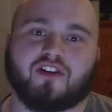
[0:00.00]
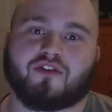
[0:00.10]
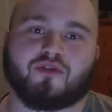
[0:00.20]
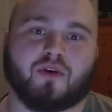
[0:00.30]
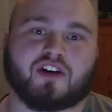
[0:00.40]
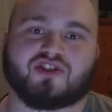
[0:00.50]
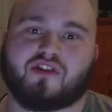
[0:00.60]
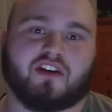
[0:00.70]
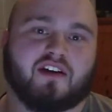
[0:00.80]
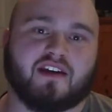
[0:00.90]
in the other
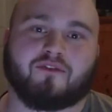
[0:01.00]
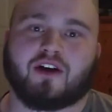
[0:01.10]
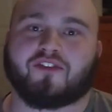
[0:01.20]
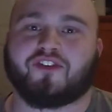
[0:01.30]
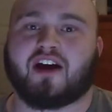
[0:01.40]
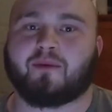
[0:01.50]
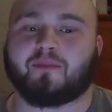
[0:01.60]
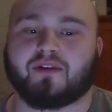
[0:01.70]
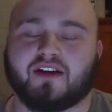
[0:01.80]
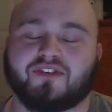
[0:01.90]
direction and it never has a time
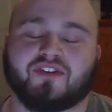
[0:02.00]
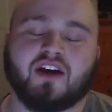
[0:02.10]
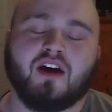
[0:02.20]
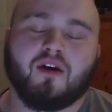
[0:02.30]
and a place,